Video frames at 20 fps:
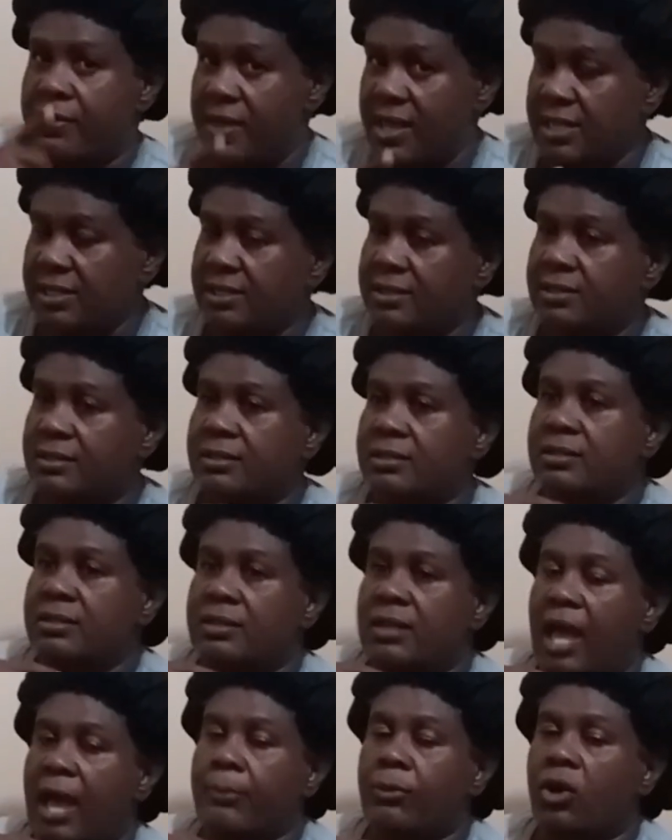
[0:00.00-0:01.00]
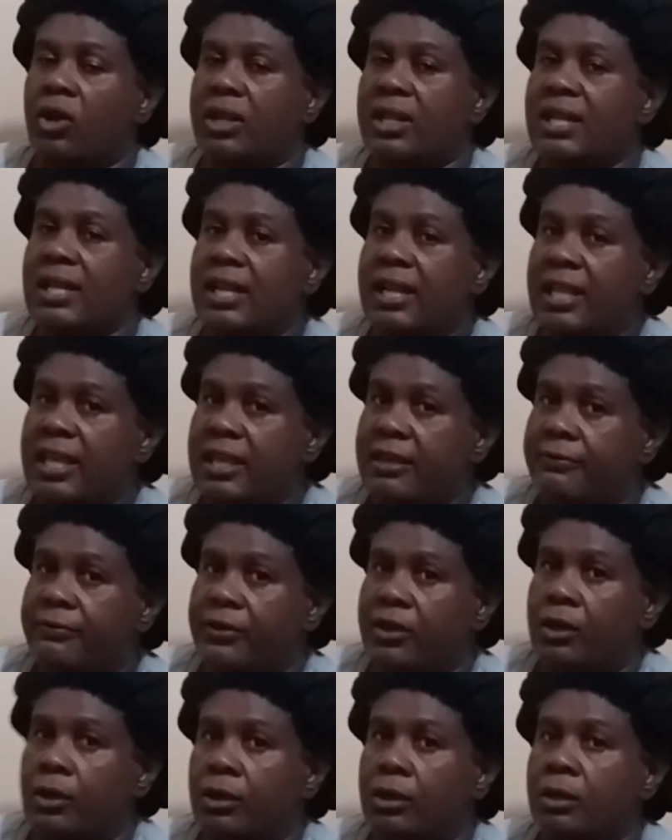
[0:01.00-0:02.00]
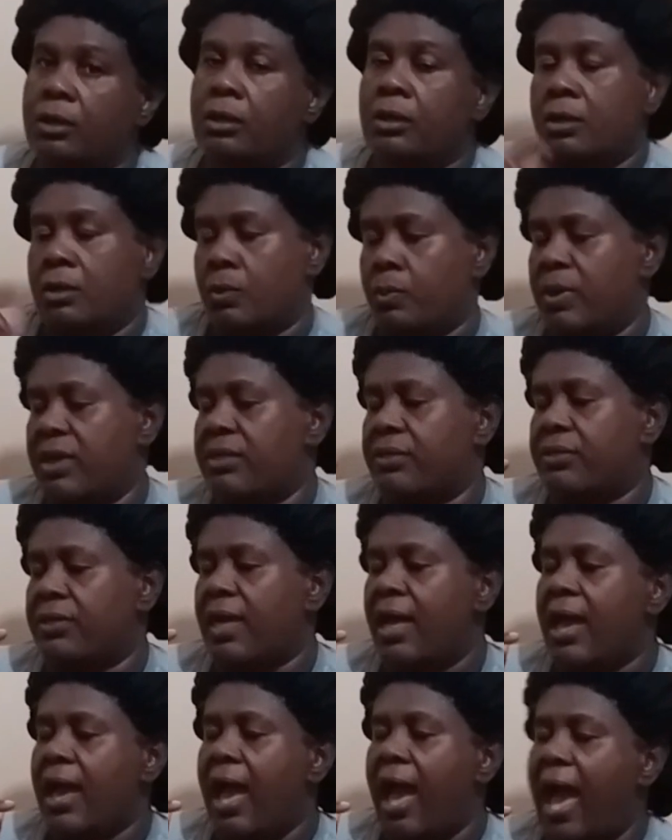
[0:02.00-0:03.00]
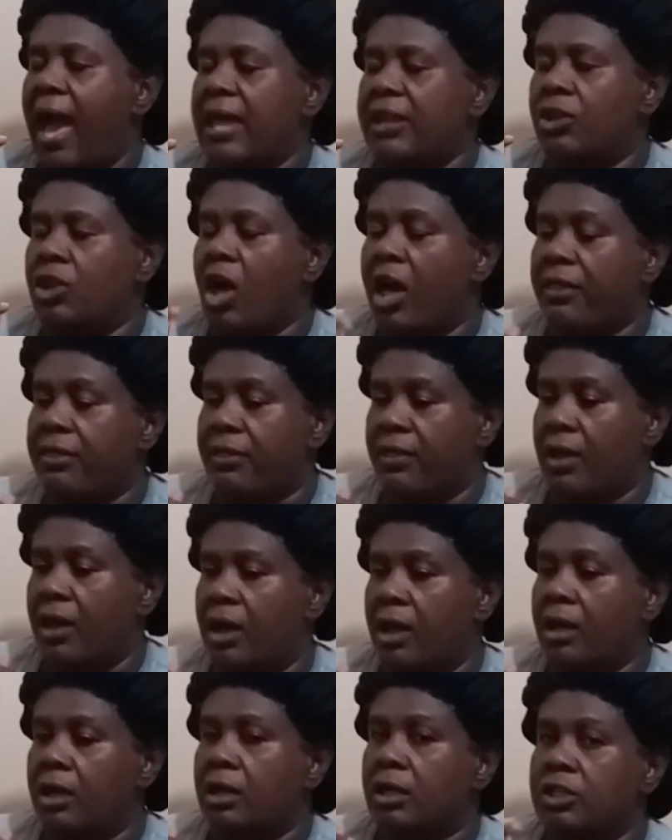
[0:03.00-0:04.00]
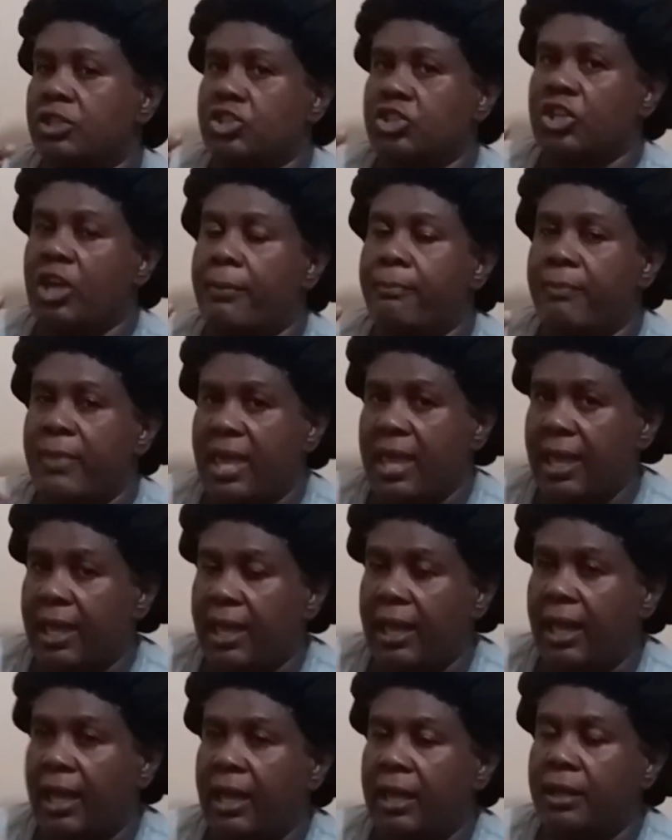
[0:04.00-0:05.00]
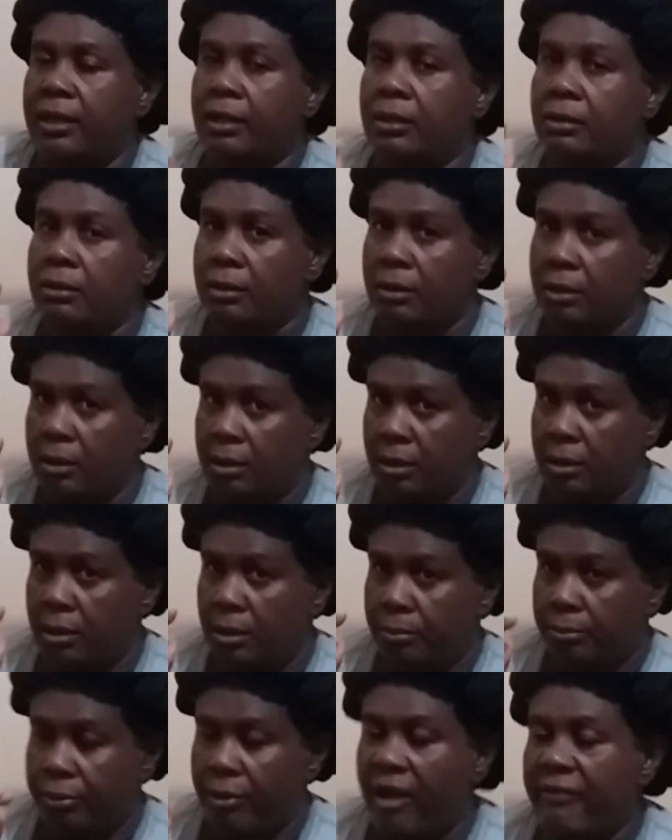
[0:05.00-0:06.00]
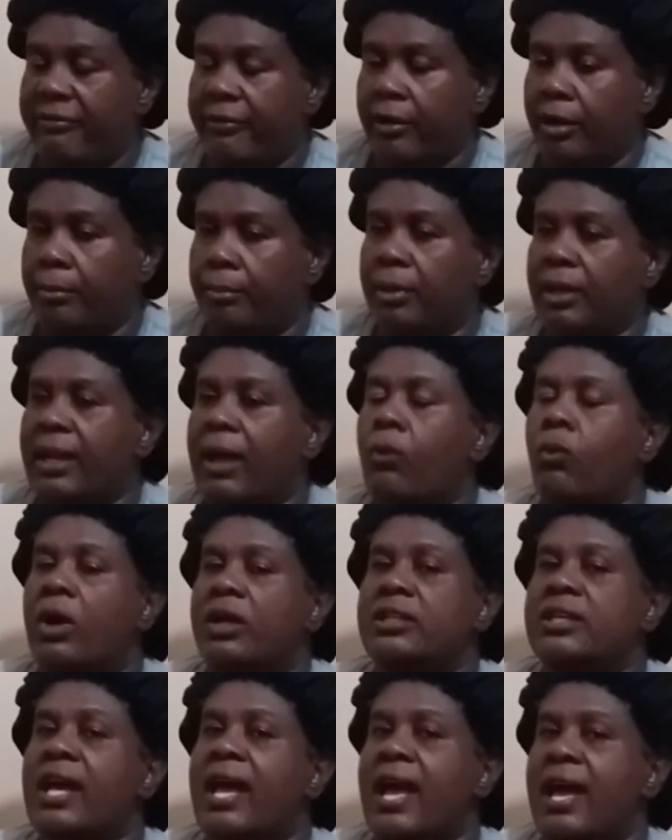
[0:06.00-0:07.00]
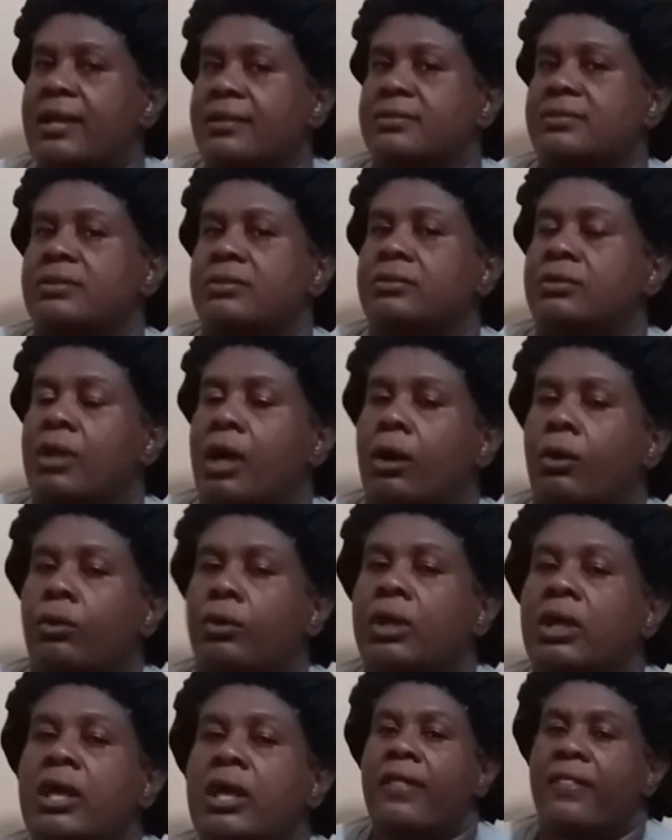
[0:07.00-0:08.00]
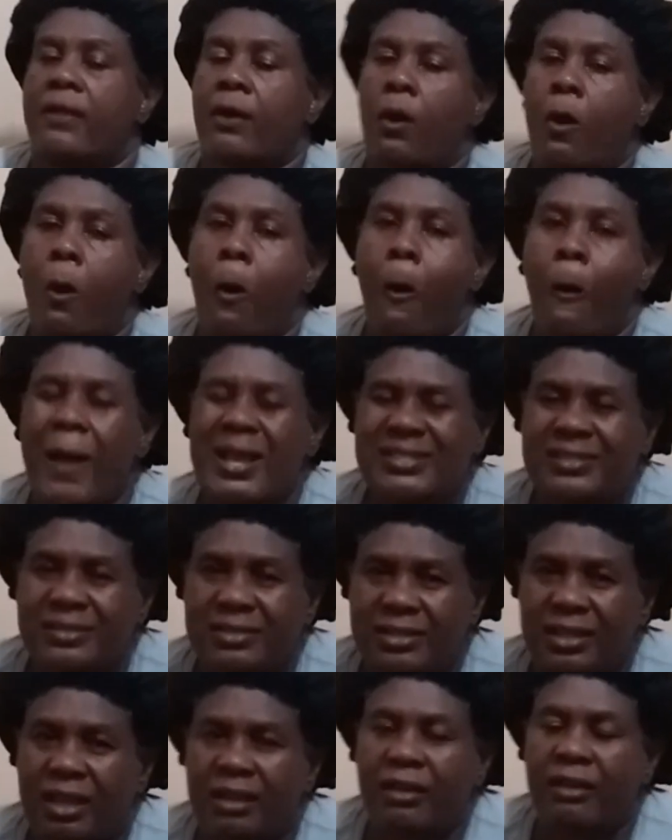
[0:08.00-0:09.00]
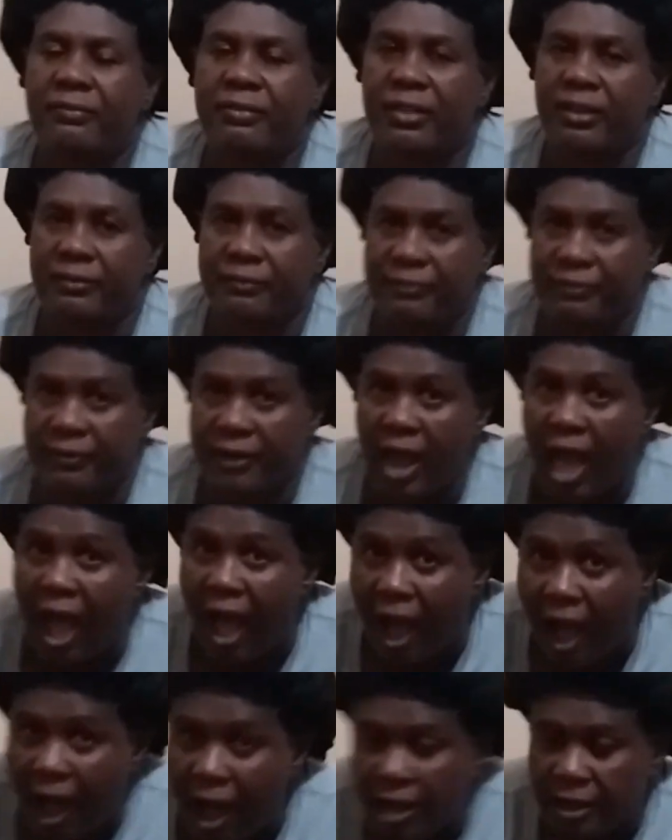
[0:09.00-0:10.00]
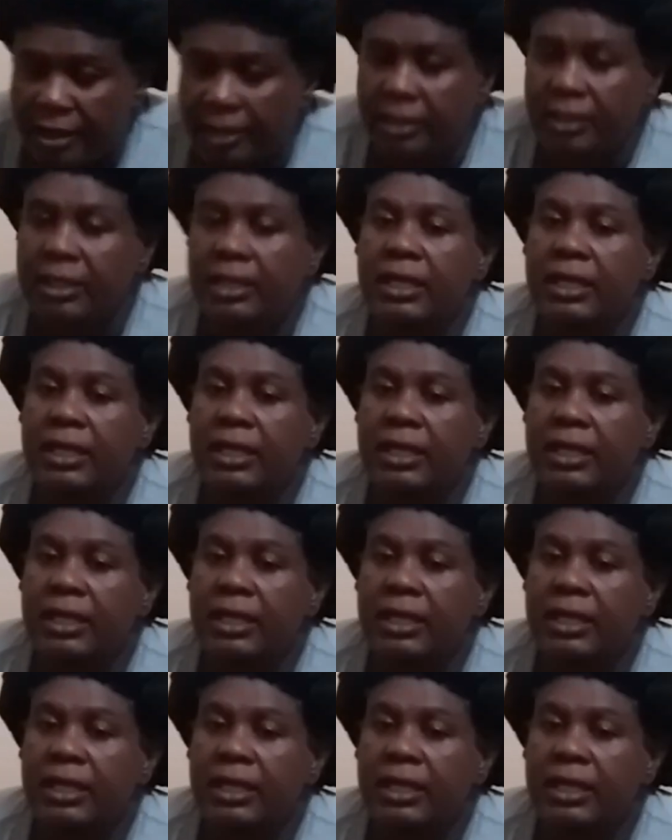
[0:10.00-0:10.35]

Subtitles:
this, I'm gonna leave you with another Jamaican proverb, but I want to ask you now, the question of the vlog